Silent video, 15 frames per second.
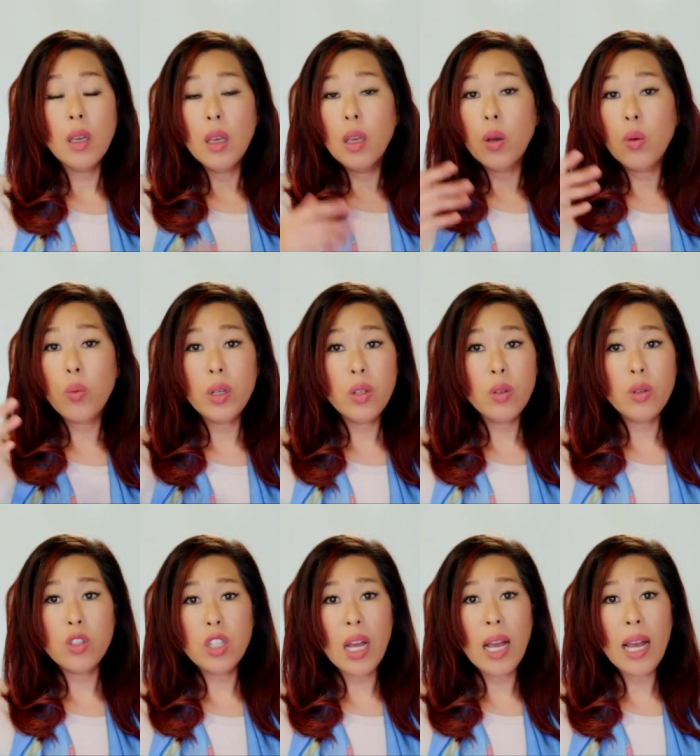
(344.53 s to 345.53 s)
When you're
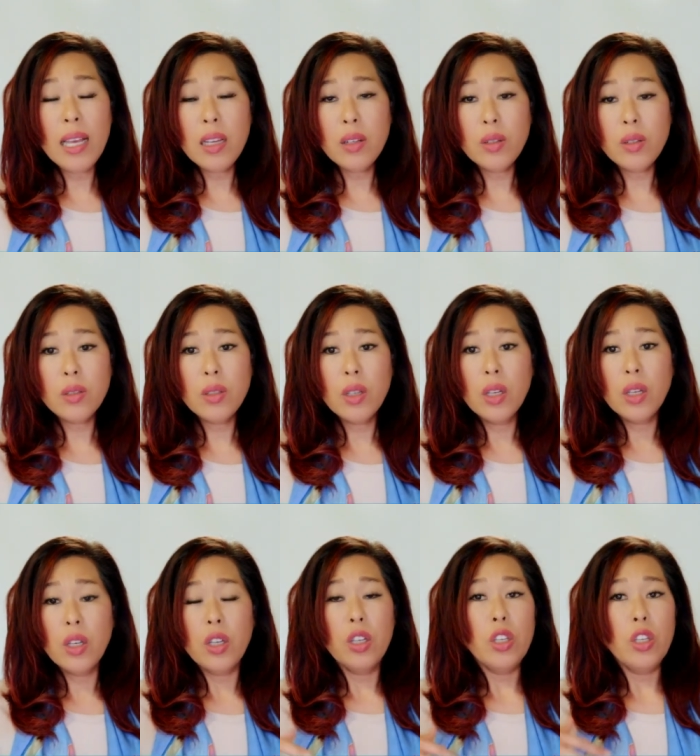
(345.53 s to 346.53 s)
a child,
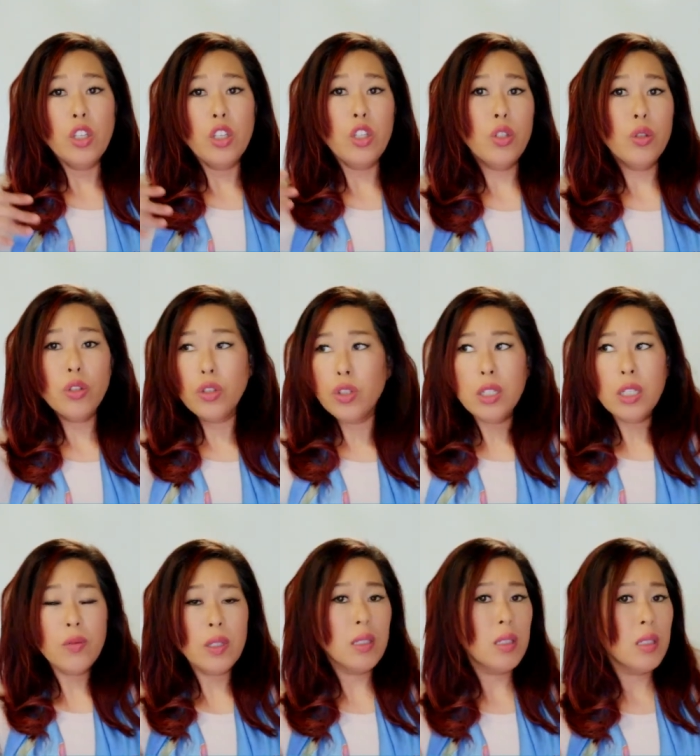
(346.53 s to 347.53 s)
you couldn't
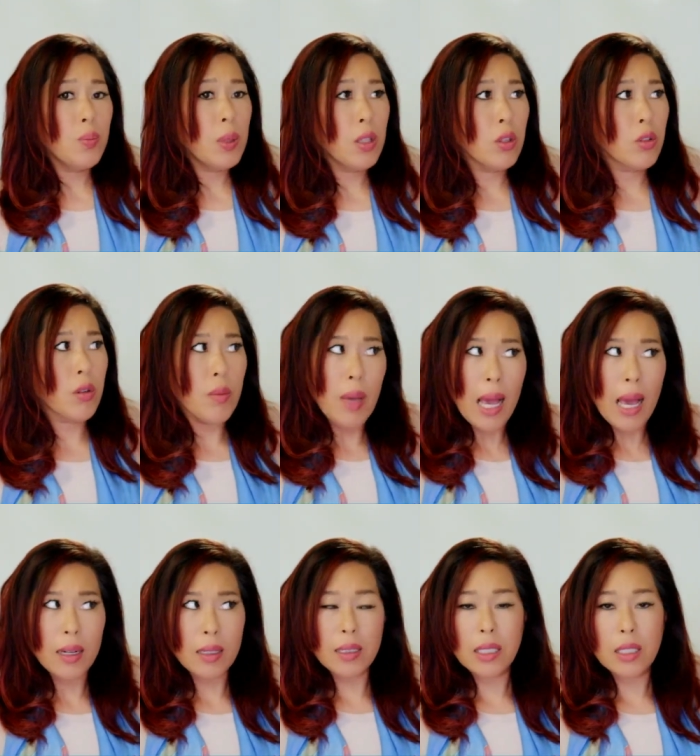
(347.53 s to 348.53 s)
even speak
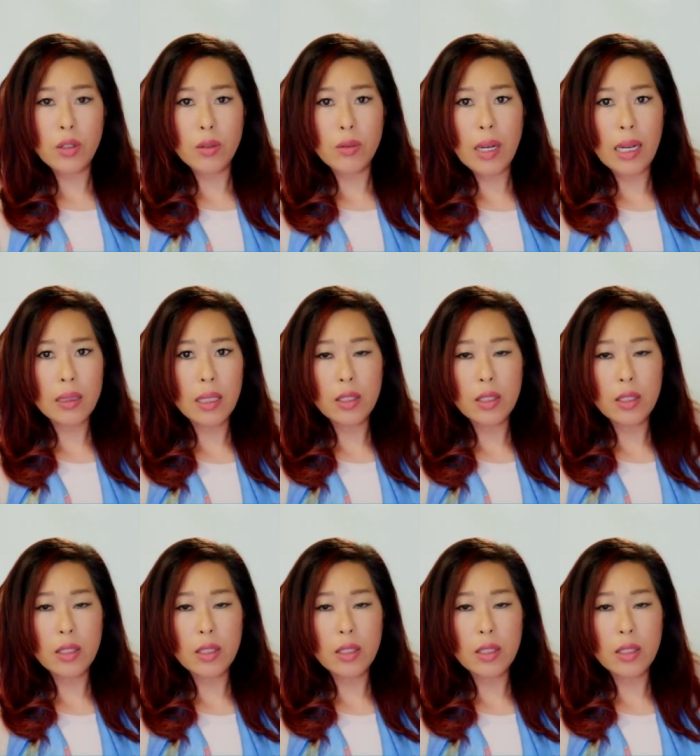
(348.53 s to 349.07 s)
grammatically correct.